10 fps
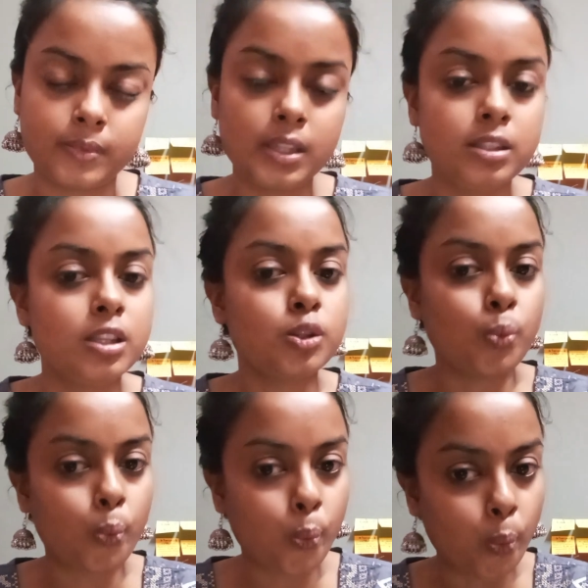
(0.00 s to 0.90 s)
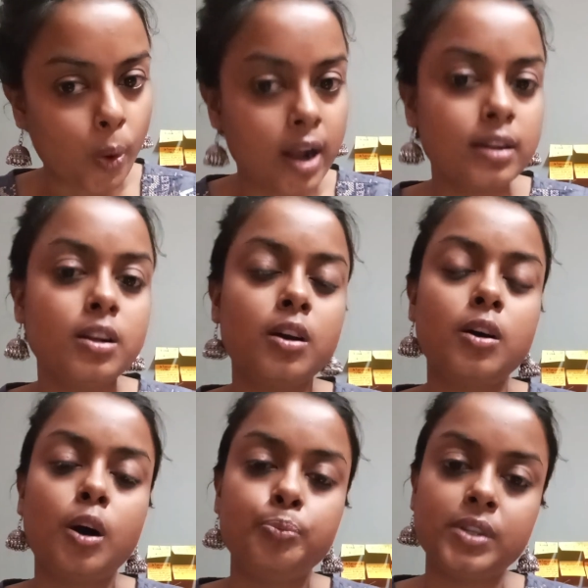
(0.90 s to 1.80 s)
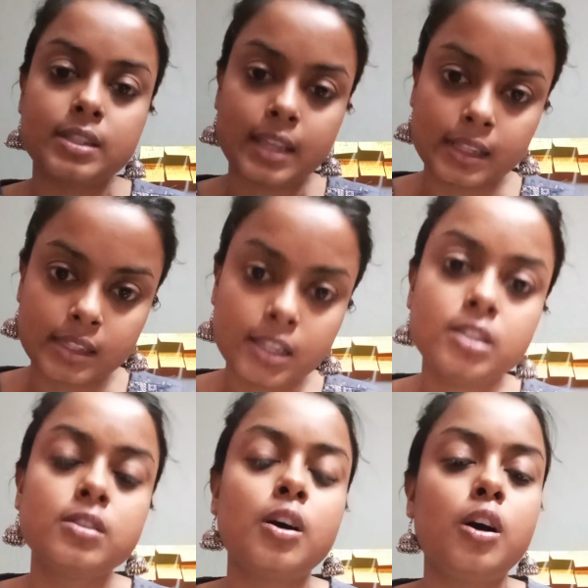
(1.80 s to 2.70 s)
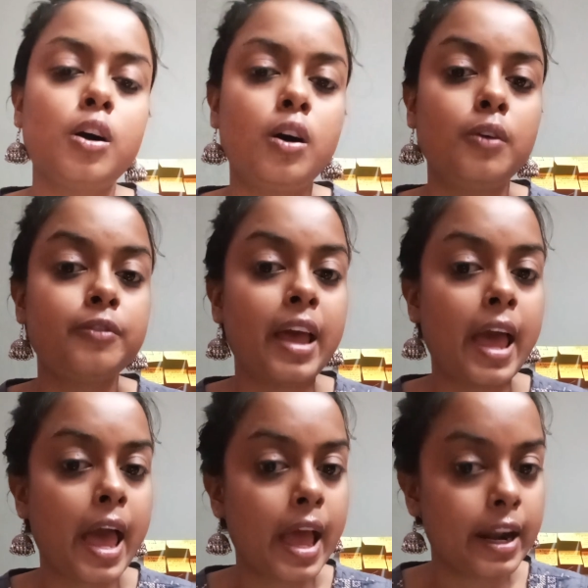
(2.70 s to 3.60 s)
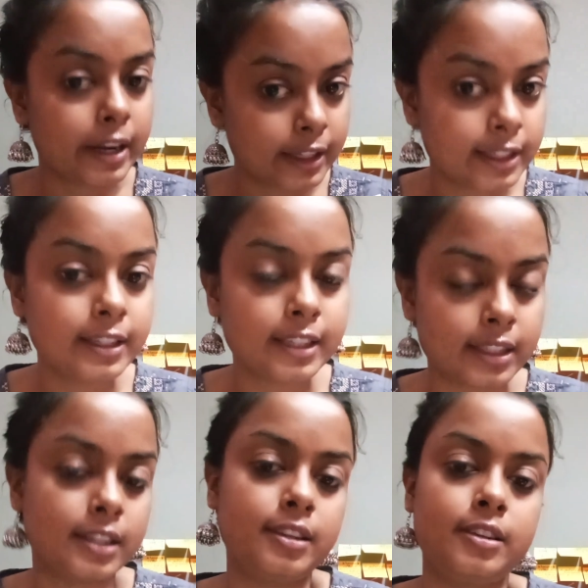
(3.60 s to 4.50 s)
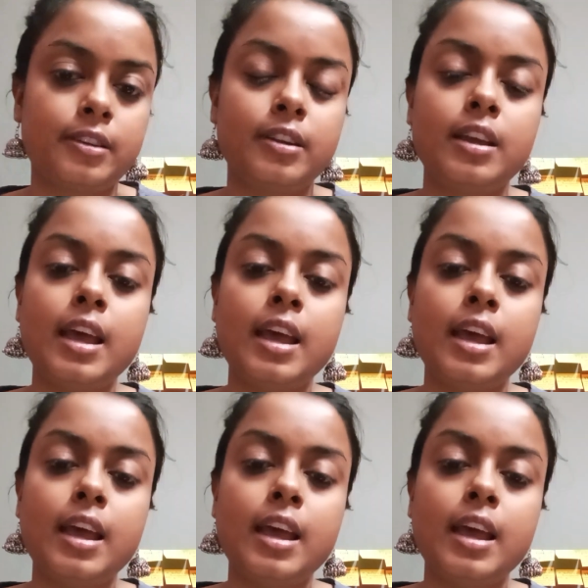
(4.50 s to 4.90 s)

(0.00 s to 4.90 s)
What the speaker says: This is one of the senses of rigid designator.